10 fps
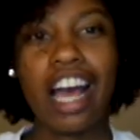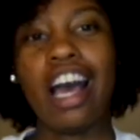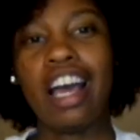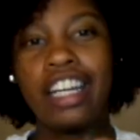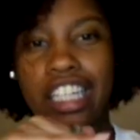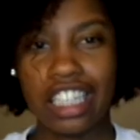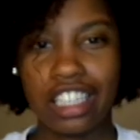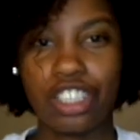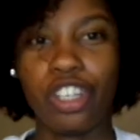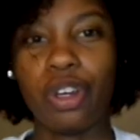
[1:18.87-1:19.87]
I needed
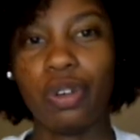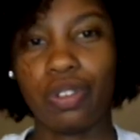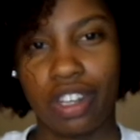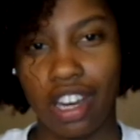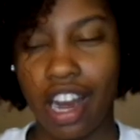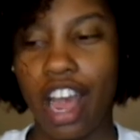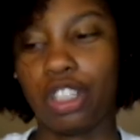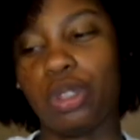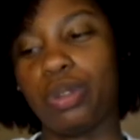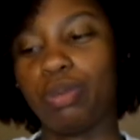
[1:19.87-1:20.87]
to go natural.